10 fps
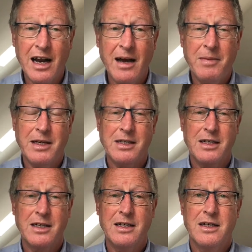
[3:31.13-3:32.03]
climate.
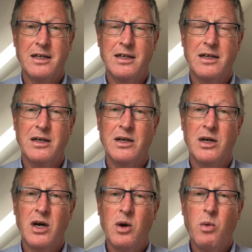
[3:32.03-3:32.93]

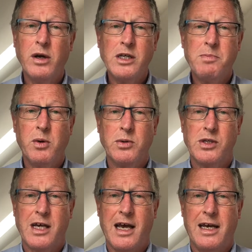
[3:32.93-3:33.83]
What is Paul
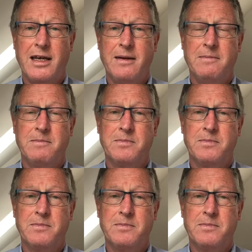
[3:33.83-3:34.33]
saying?